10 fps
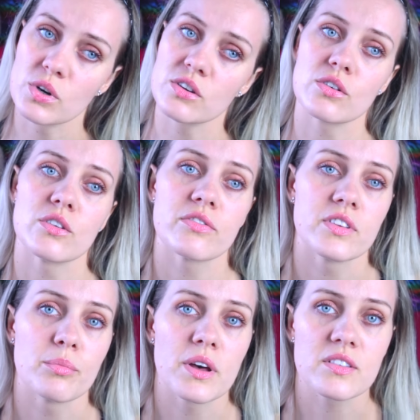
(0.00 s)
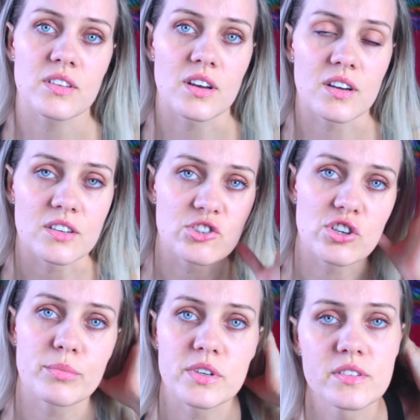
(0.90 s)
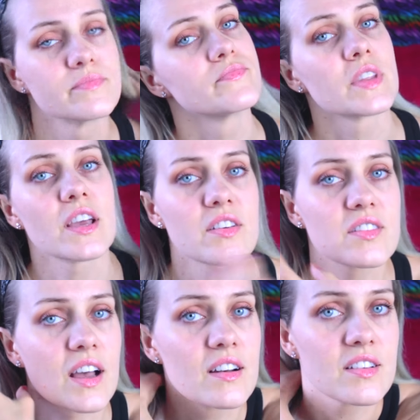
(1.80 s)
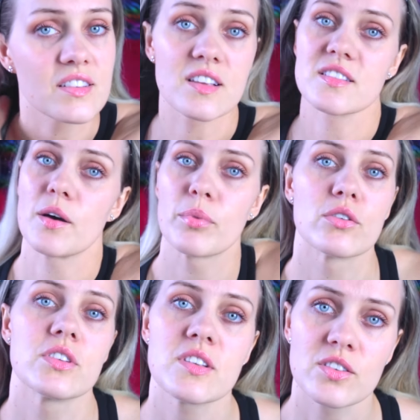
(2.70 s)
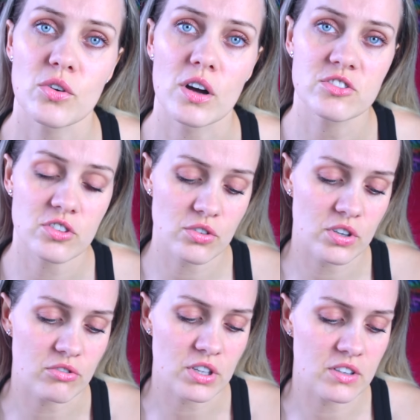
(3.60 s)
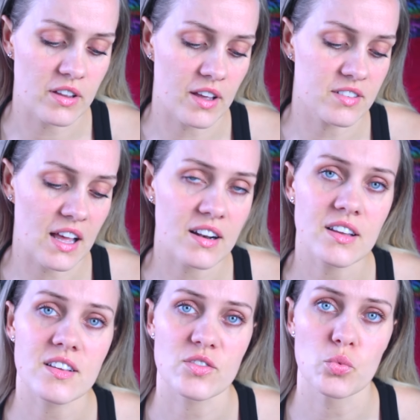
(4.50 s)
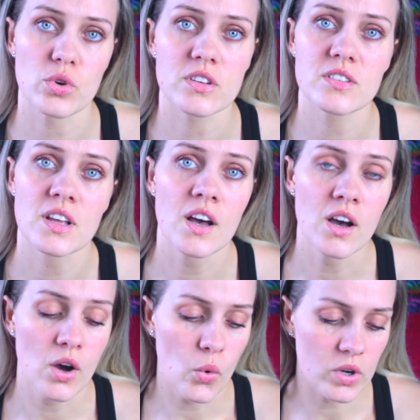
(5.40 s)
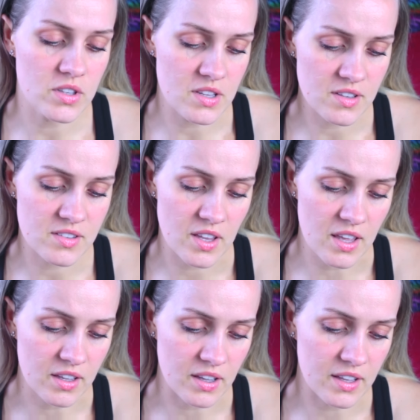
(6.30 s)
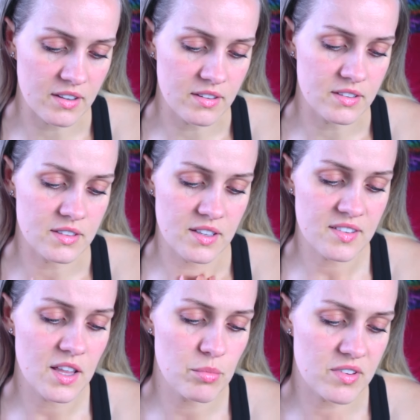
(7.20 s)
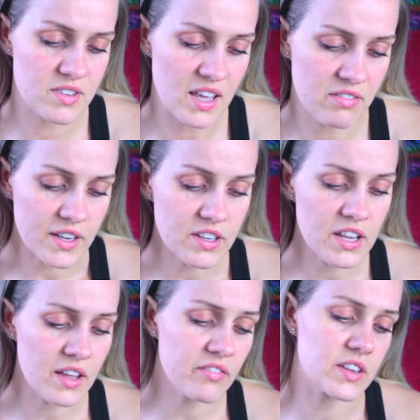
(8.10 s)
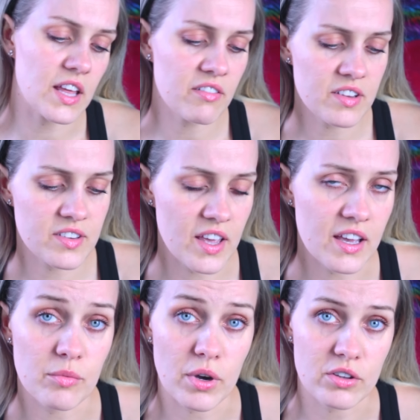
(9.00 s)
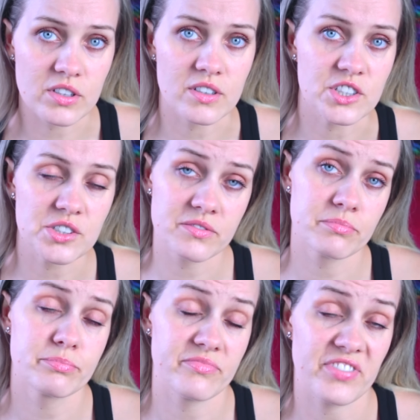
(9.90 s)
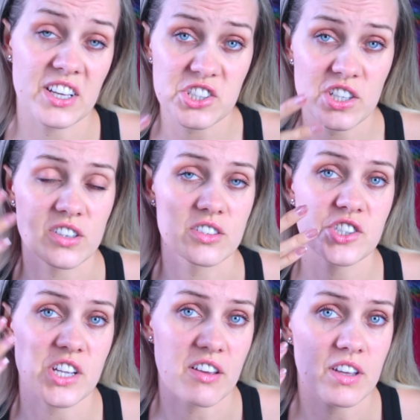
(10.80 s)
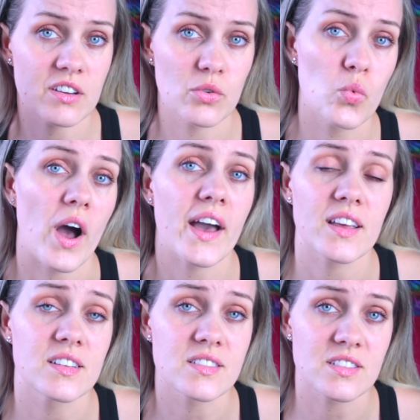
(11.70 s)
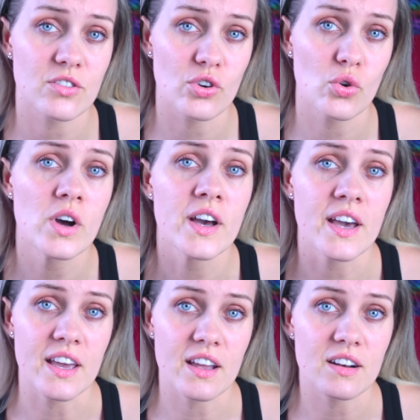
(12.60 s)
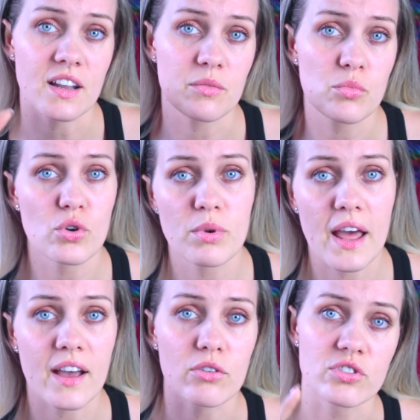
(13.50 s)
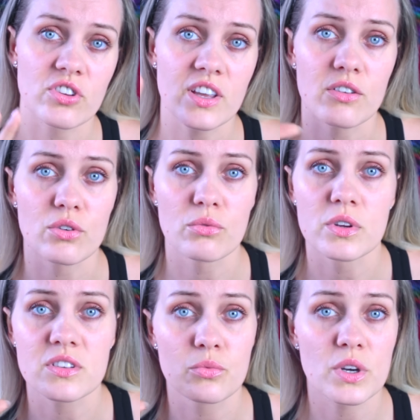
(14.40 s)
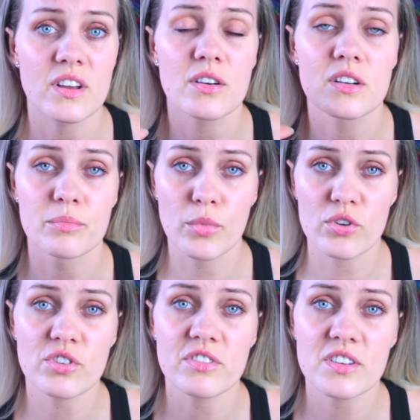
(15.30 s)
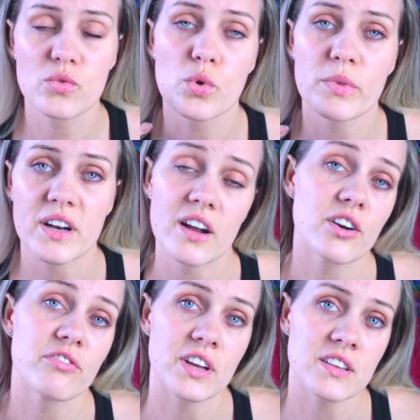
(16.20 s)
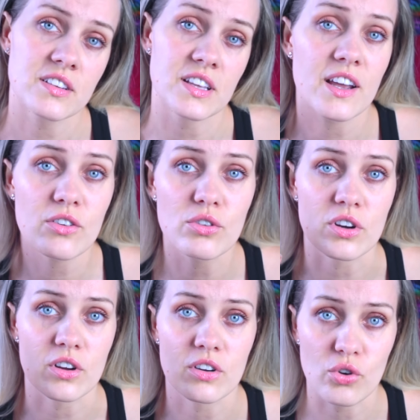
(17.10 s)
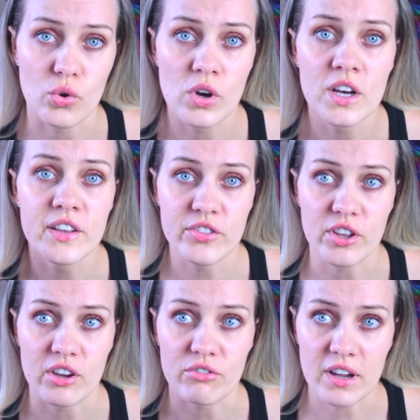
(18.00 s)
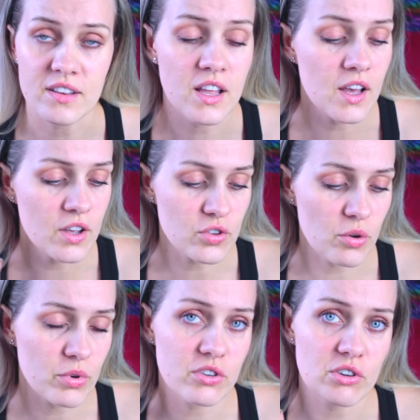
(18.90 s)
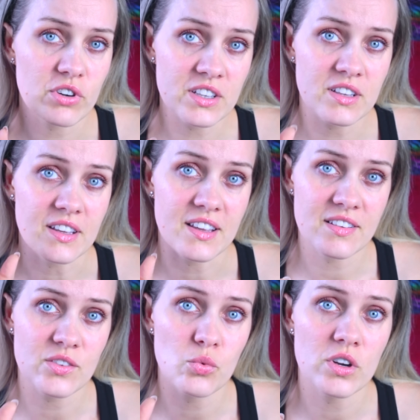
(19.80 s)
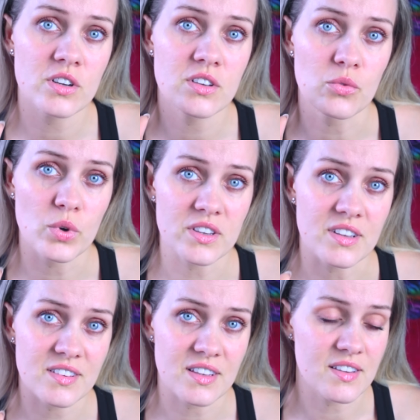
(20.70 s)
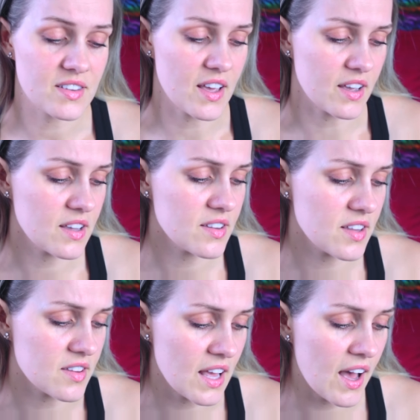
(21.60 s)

one of the best uh, German hairstylist says about this so I'm just gonna read exactly his words what he's saying and his name is Dave and Dave Dave is saying about the sh facial shaving why it doesn't grow hair like more black or thicker or what what are most of us women are afraid that the hair gonna grow thicker, right? So I'm gonna read his word, what is he saying? He says,